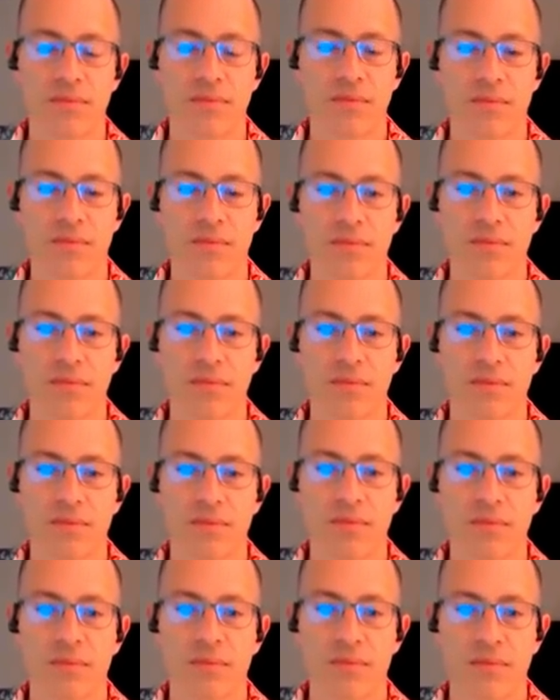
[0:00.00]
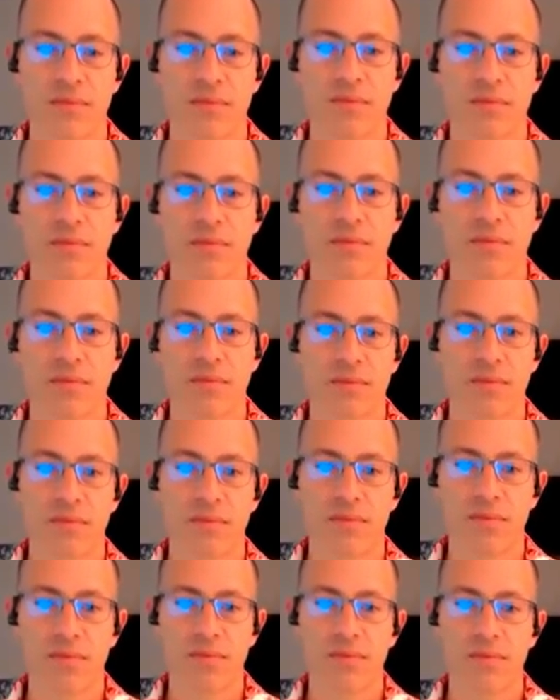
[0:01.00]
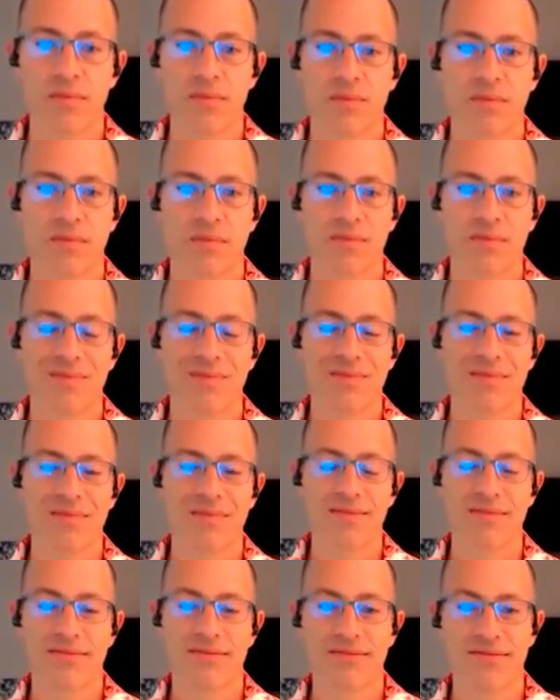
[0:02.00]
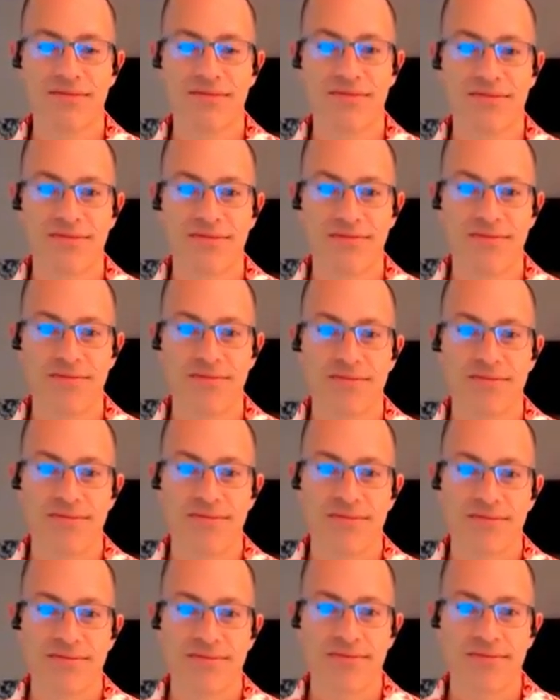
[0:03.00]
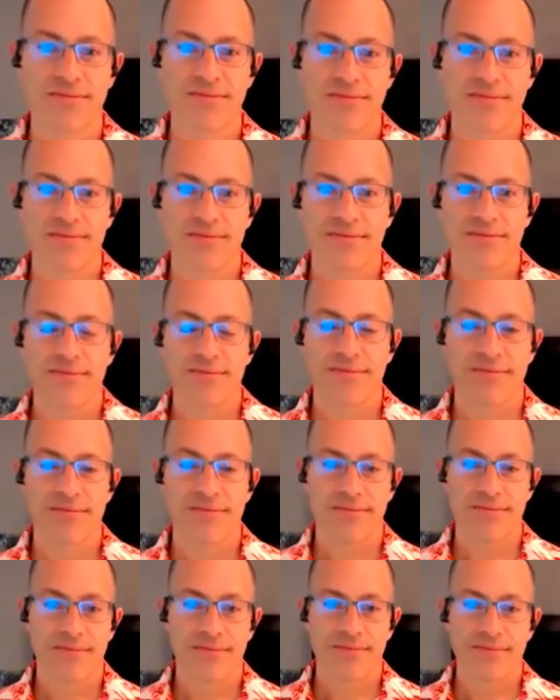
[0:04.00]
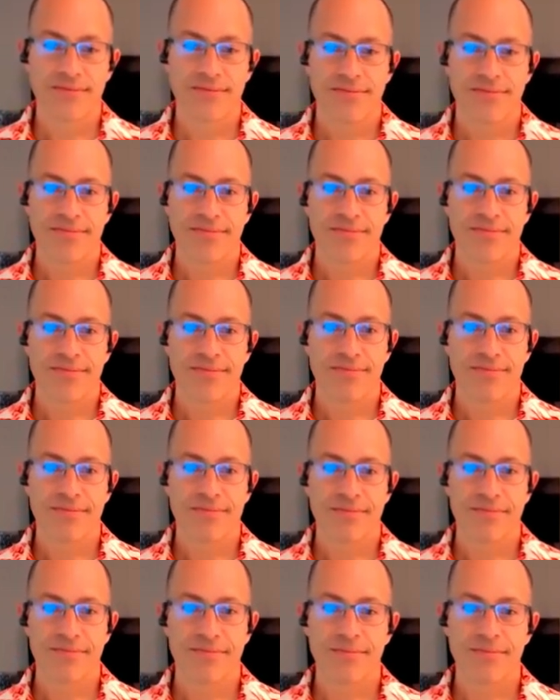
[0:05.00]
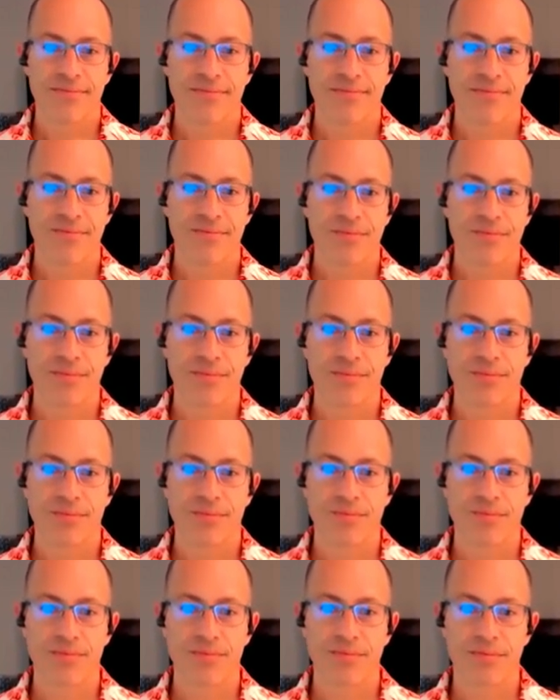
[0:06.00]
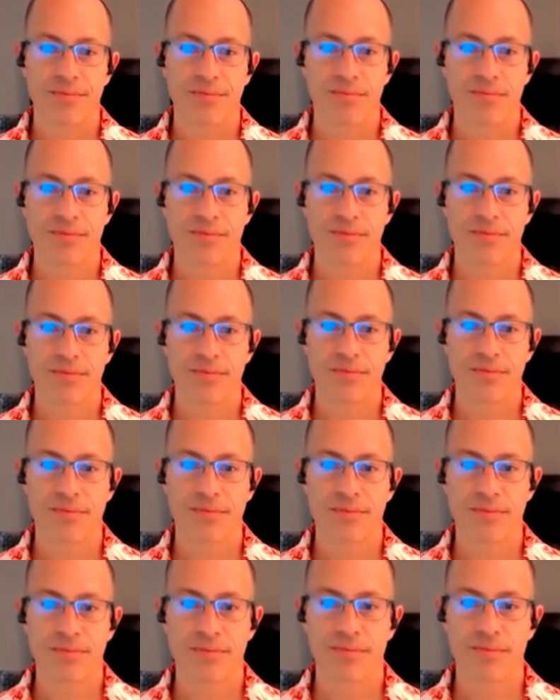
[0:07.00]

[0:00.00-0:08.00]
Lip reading: No words are spoken by the person on screen.